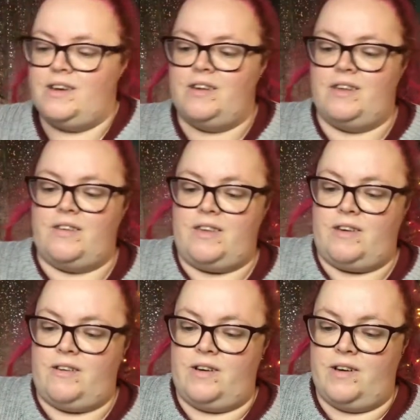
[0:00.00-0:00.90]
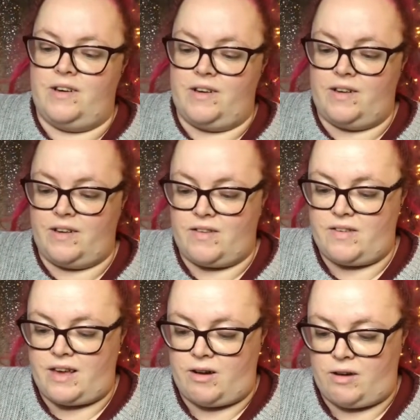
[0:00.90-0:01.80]
Let's see
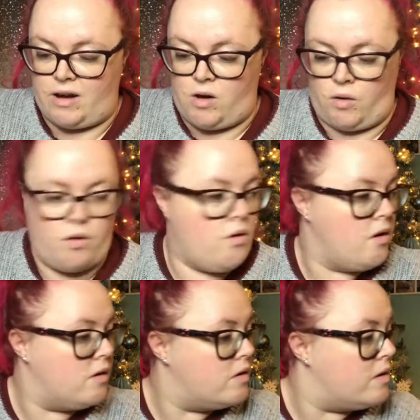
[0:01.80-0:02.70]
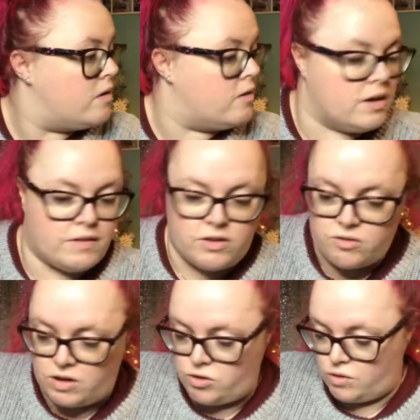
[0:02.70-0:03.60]
how I get on. I haven't got anything to
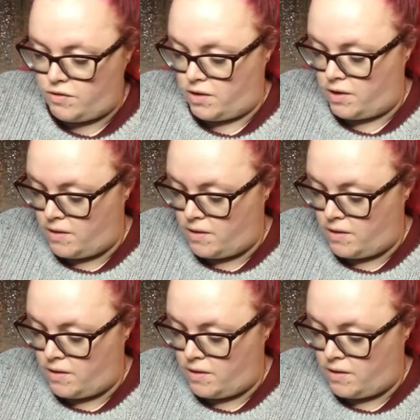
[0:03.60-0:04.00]
scratch with, have I?